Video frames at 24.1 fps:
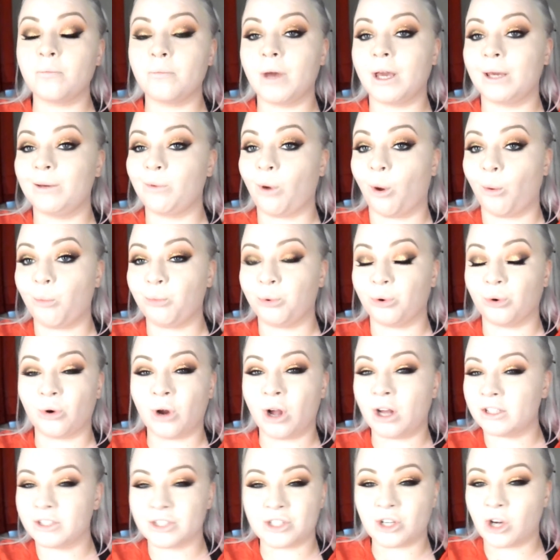my
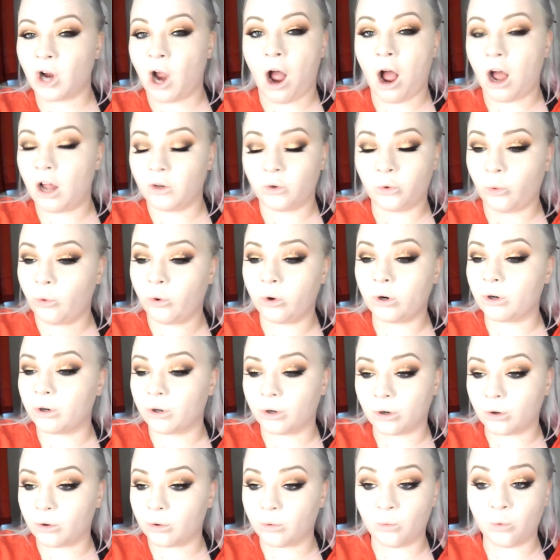bronzer
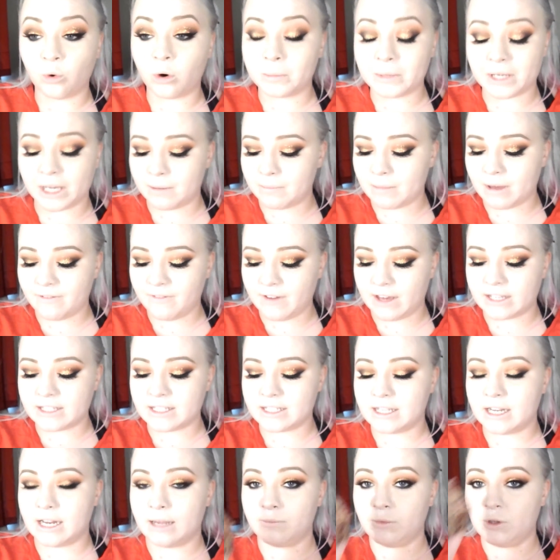contour, warming up my
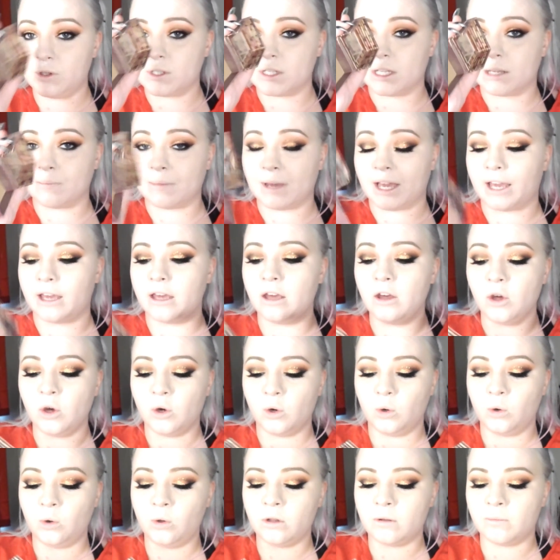face today, I'm using my
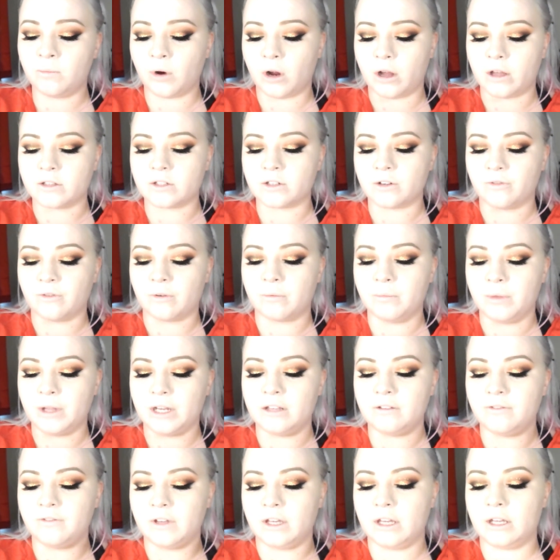Hoola bronzer from
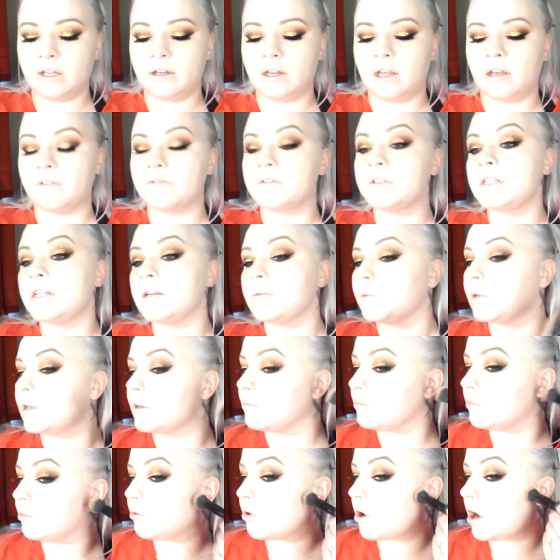Benefit and e.l.f.
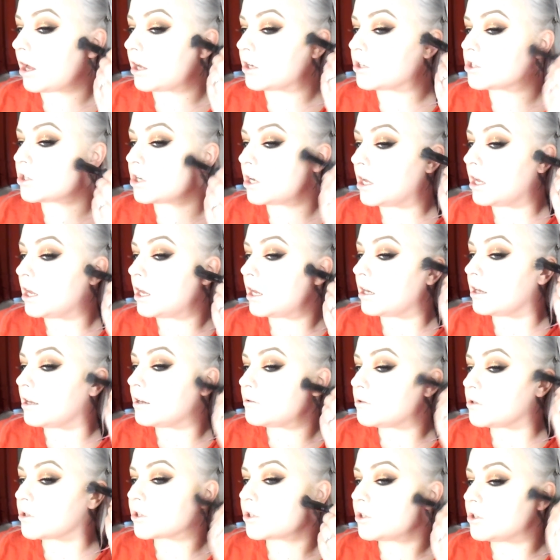stippling brush.
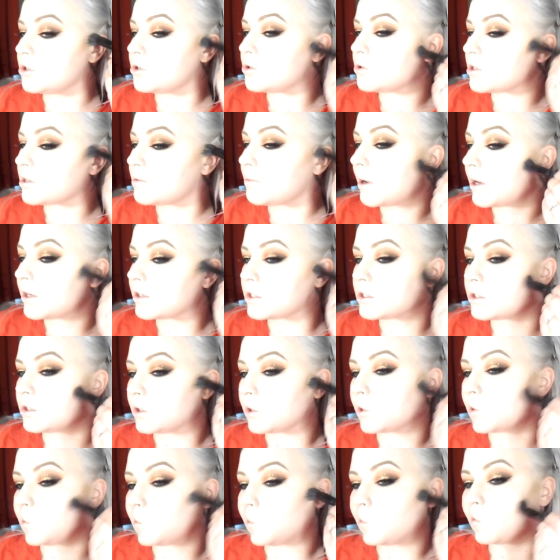I'm just going to do small
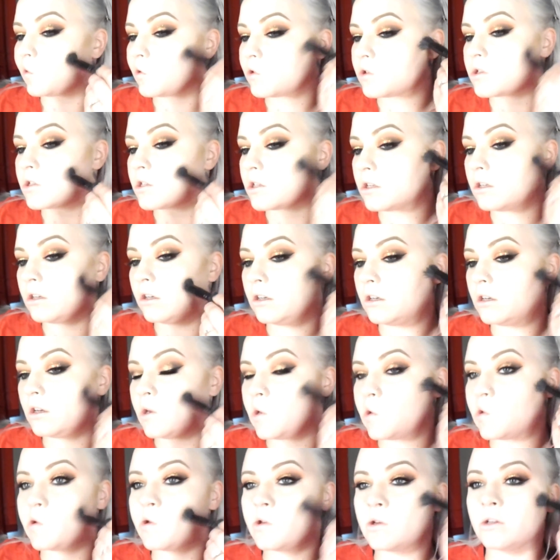circles,
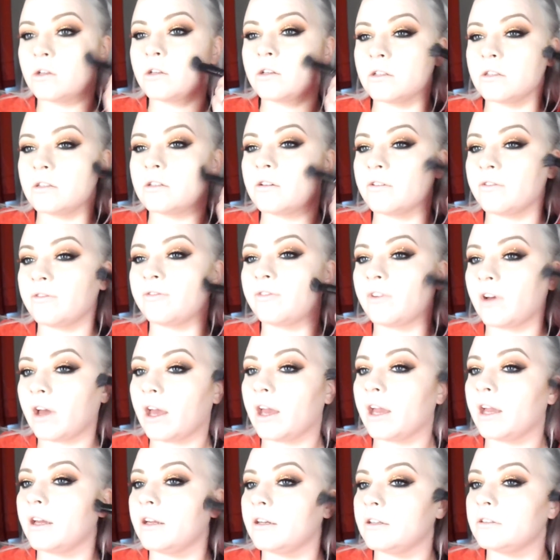
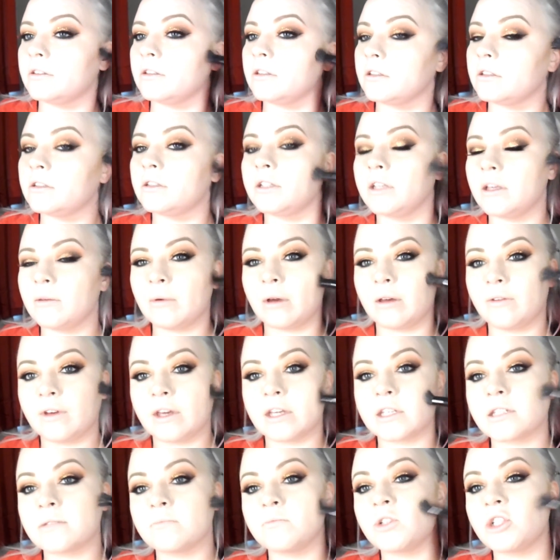define, give my
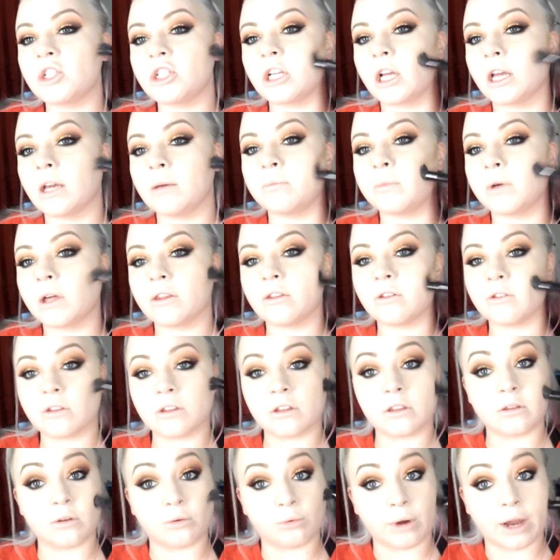face some shape other
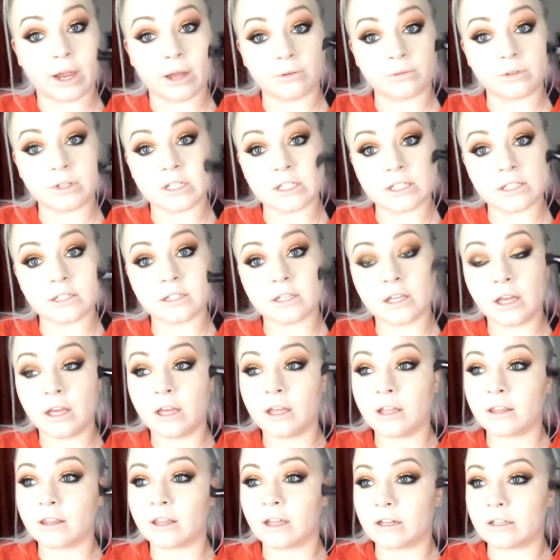than the roundness
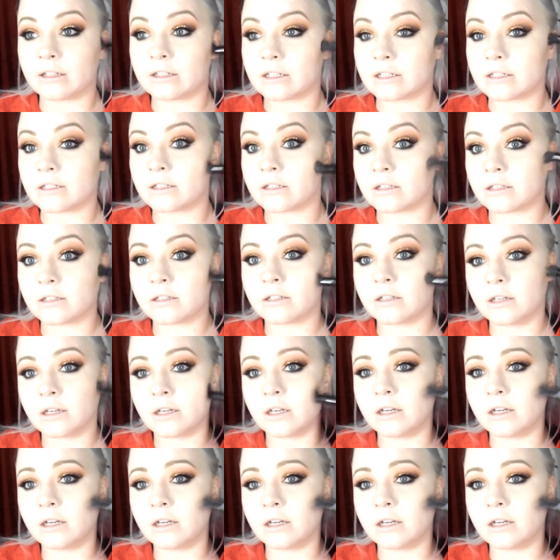that it is.